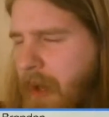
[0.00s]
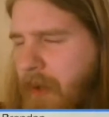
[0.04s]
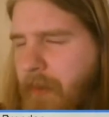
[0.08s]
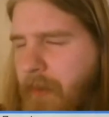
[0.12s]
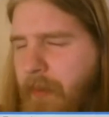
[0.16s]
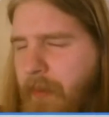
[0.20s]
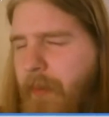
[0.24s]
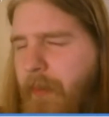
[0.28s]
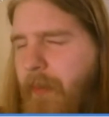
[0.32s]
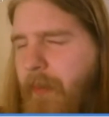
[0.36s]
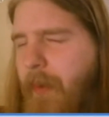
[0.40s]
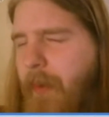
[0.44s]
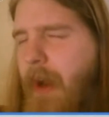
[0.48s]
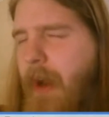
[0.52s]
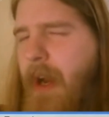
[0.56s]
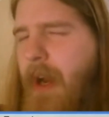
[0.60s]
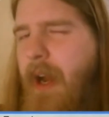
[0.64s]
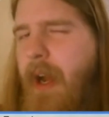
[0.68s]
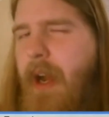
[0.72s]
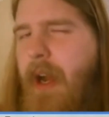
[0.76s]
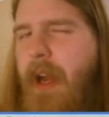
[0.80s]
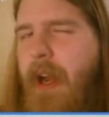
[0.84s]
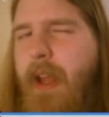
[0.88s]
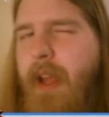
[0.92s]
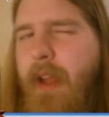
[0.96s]
Um,
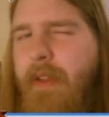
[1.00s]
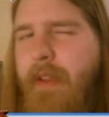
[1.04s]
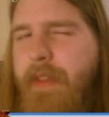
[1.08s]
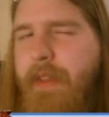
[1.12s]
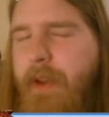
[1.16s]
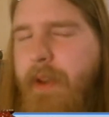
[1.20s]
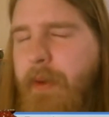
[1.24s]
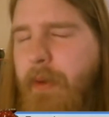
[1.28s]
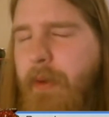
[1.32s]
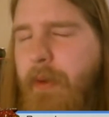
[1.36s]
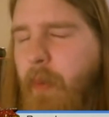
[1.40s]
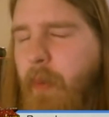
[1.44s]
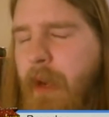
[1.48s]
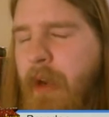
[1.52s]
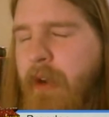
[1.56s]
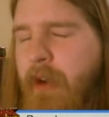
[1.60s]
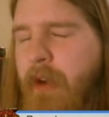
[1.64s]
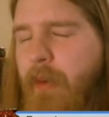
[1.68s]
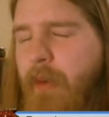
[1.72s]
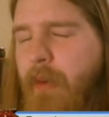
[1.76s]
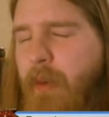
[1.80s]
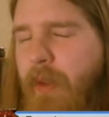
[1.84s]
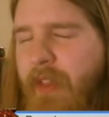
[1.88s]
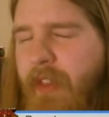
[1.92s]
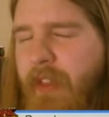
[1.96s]
I thought it was
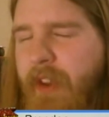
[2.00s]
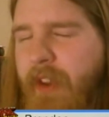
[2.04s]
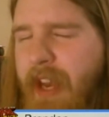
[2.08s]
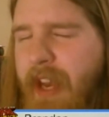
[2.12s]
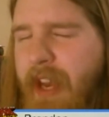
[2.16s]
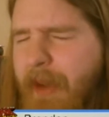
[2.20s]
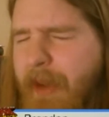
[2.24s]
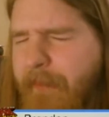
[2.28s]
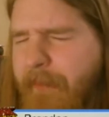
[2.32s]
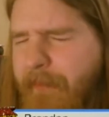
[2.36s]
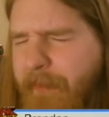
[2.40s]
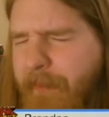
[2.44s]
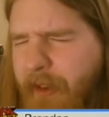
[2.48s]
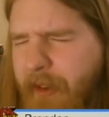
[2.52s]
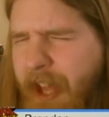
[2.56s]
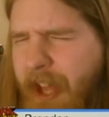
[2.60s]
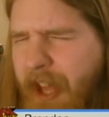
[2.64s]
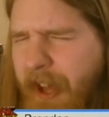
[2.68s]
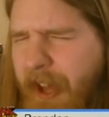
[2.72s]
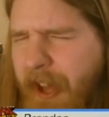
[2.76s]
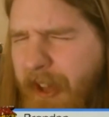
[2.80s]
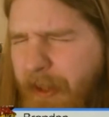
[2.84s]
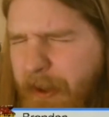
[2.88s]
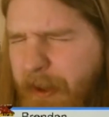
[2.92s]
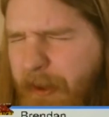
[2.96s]
weird with the name for
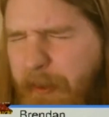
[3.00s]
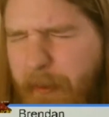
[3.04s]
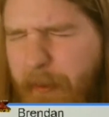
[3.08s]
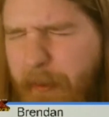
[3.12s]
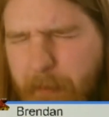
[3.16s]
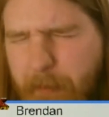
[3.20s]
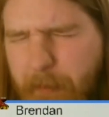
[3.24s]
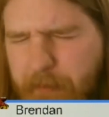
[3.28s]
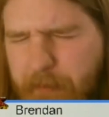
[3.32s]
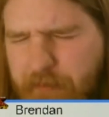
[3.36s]
that though.